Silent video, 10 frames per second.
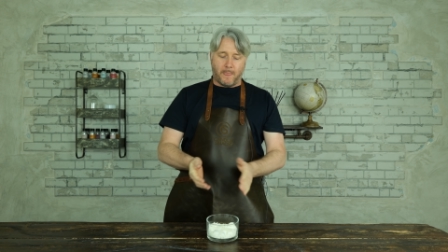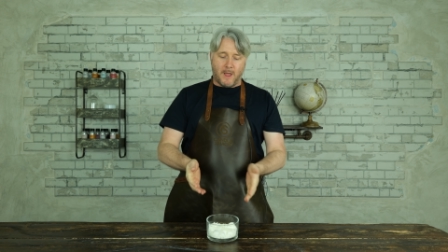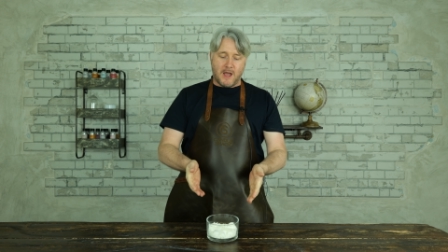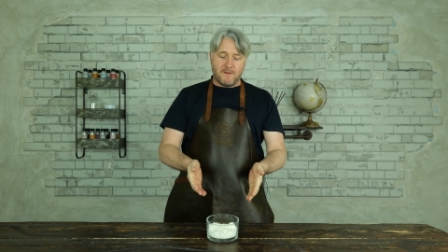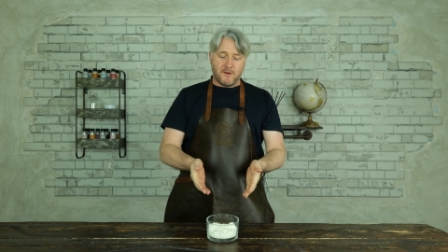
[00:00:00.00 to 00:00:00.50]

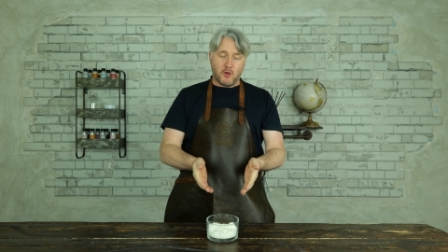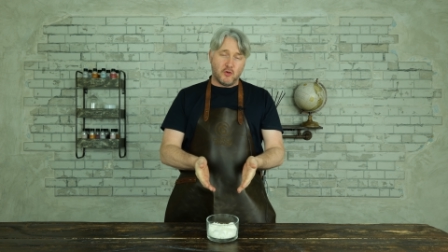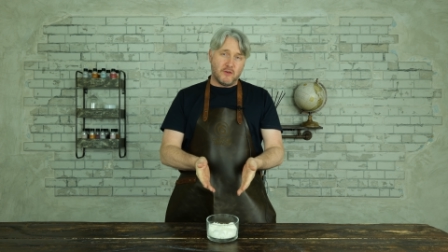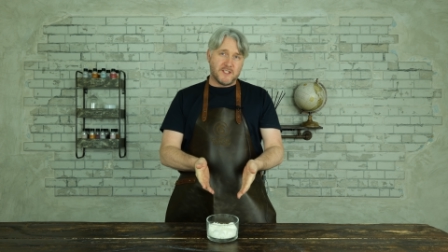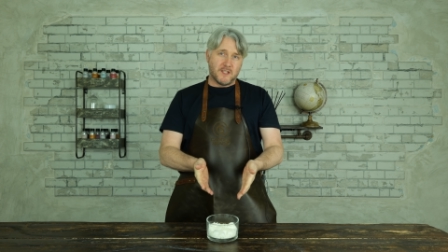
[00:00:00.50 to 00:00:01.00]
And for
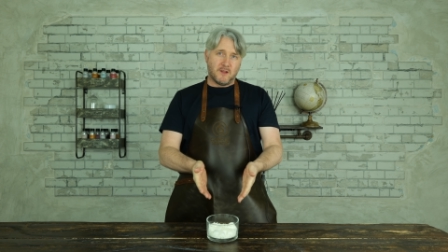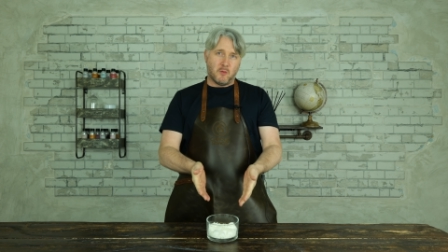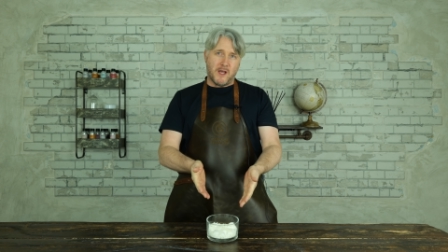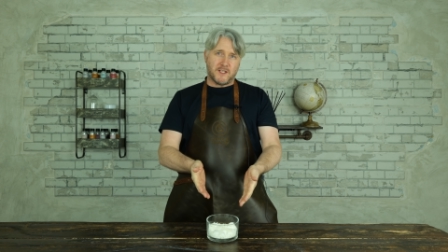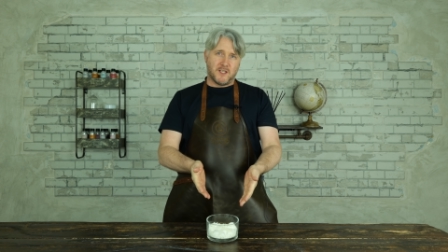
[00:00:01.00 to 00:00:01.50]
good reason. The
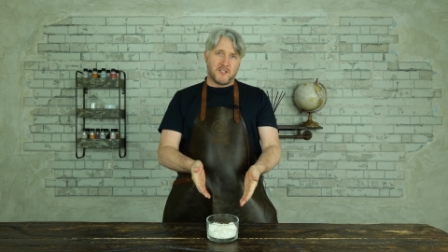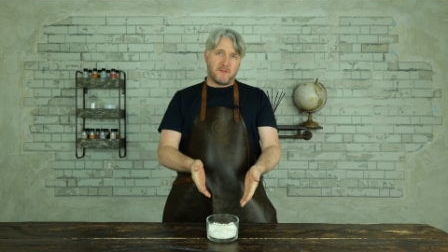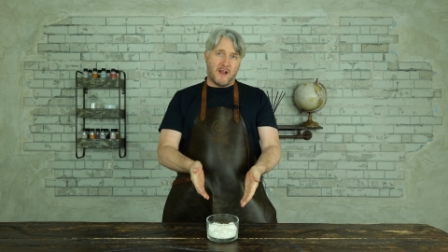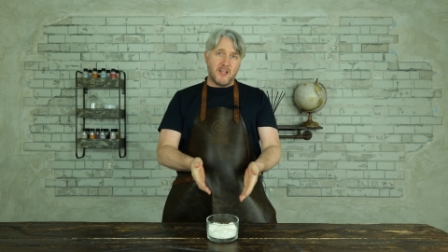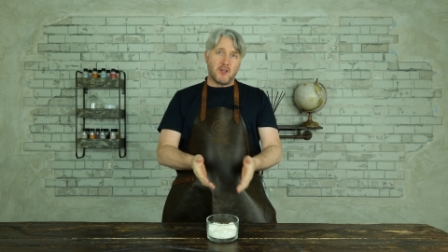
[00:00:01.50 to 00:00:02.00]
wax has
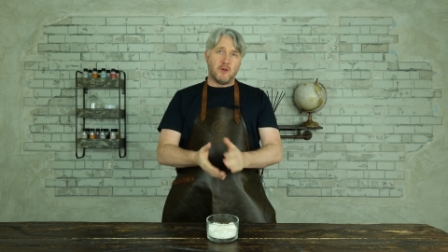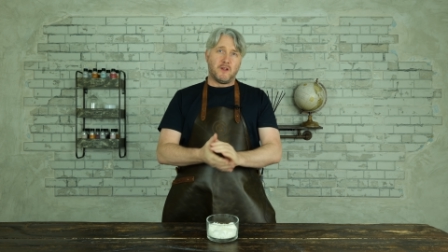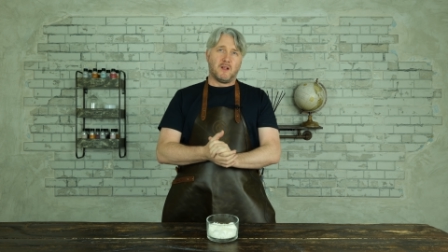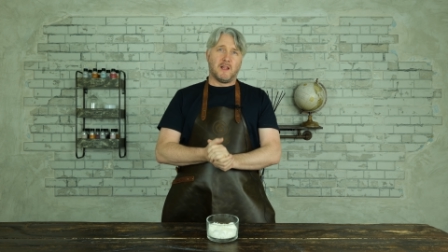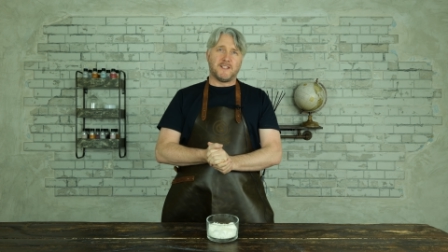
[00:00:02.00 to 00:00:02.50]
very
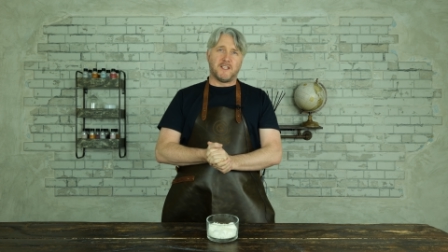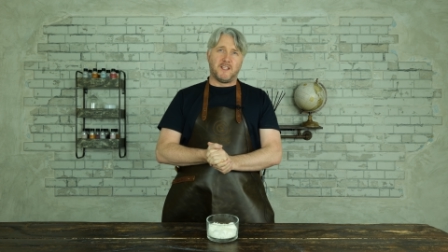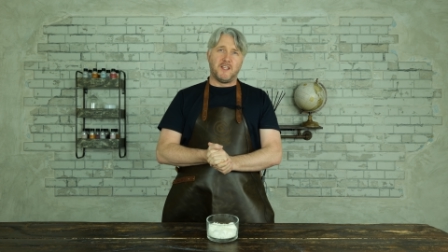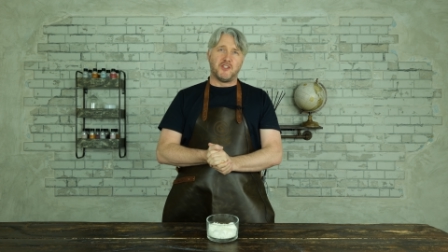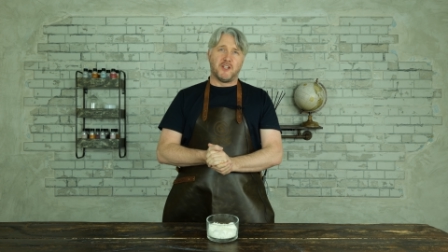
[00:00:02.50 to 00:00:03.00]
good glass
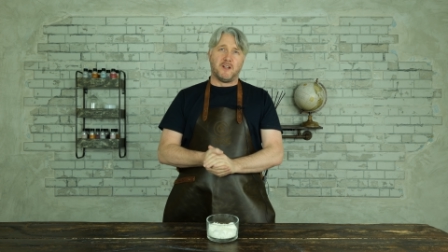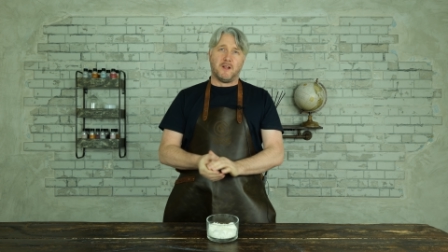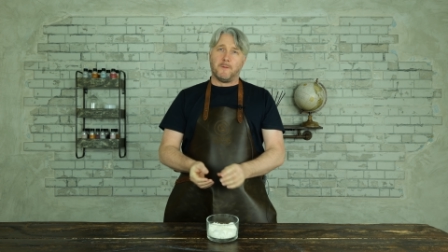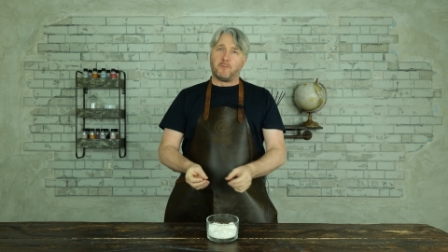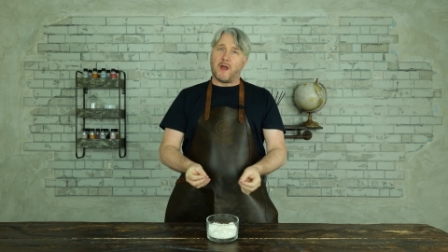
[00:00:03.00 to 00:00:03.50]
adhesion
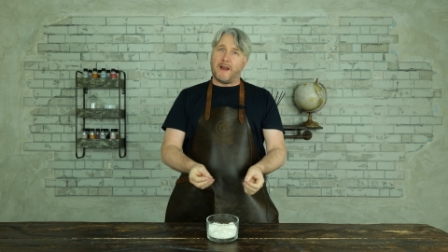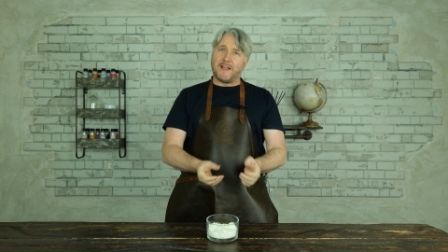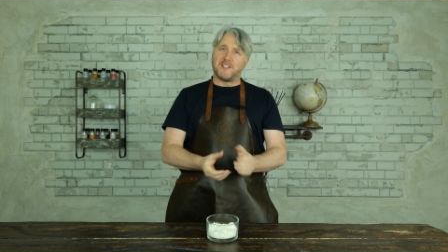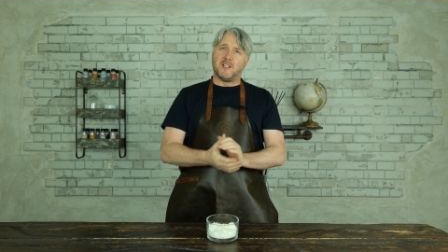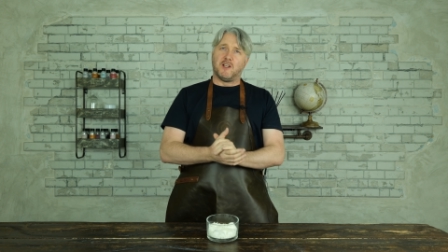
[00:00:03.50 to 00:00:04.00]
and
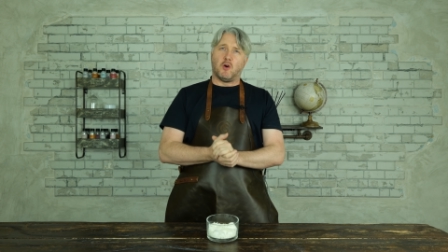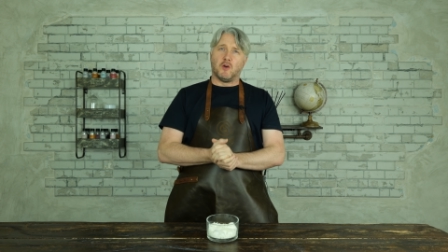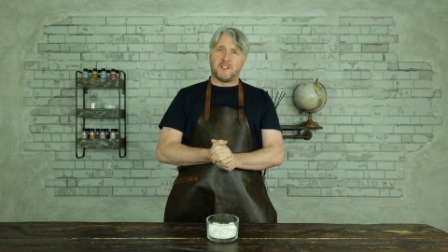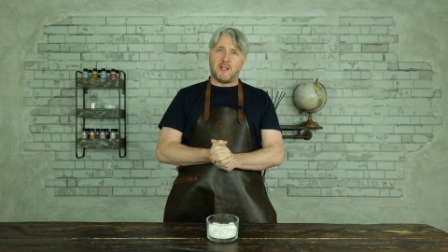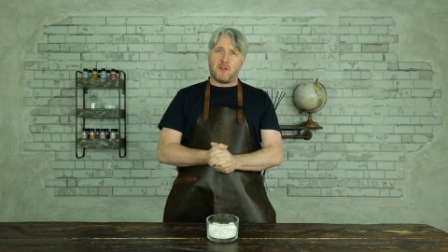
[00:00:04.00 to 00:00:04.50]
excellent
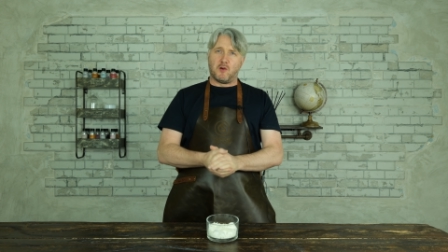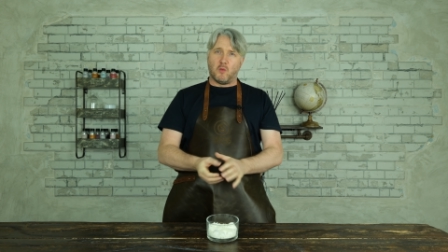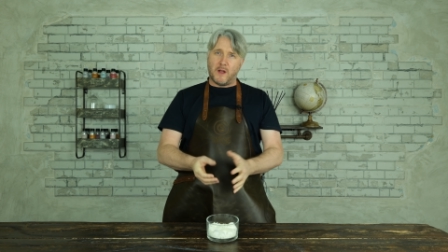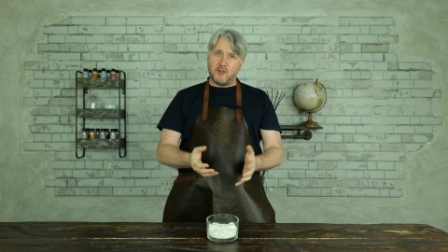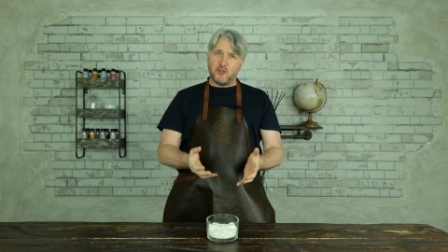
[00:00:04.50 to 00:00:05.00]
hot scent throw
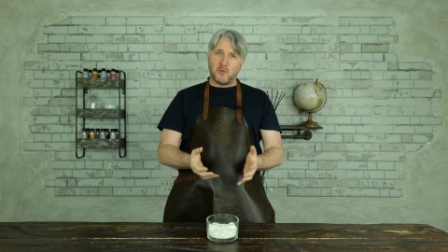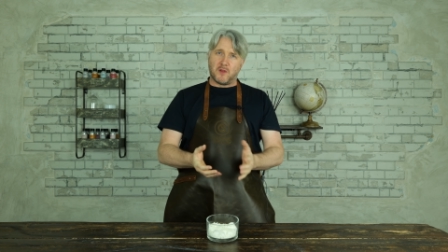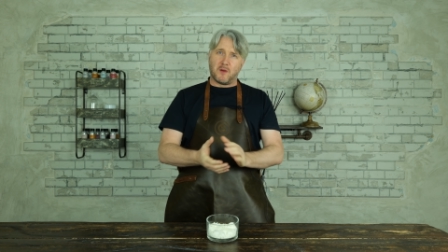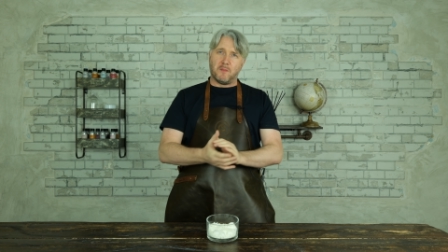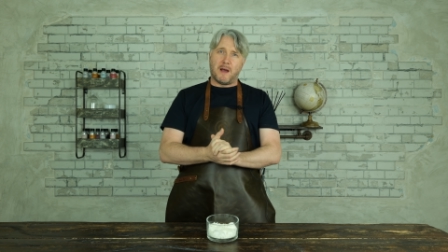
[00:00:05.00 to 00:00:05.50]
when used
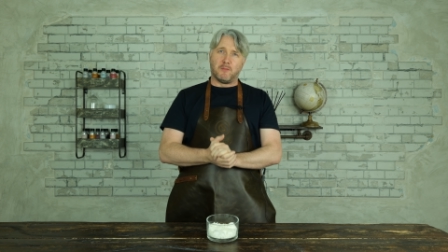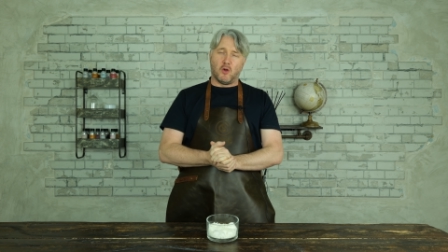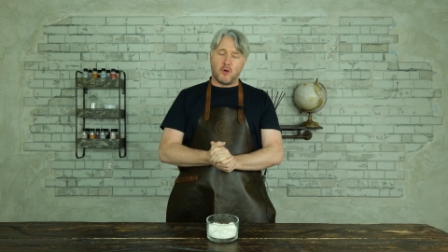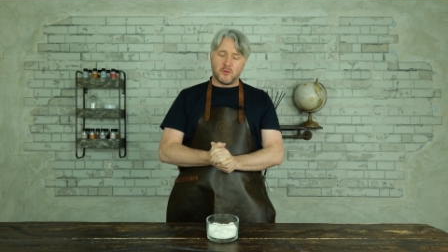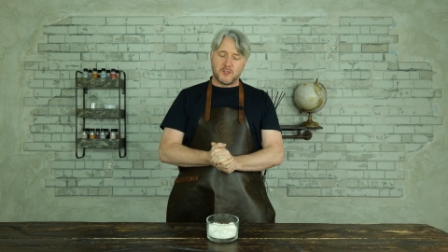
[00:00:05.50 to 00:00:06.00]
with compatible
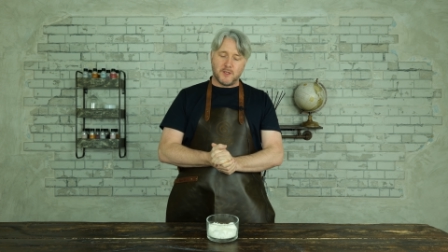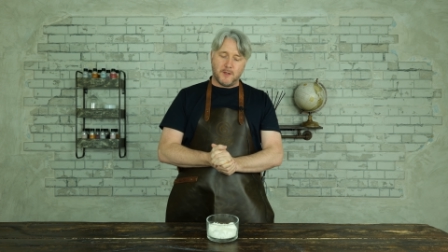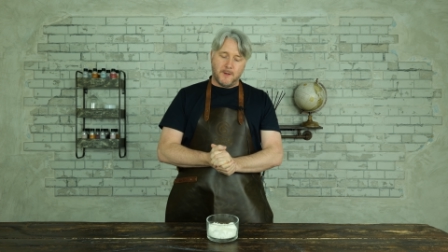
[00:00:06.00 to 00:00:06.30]
oils.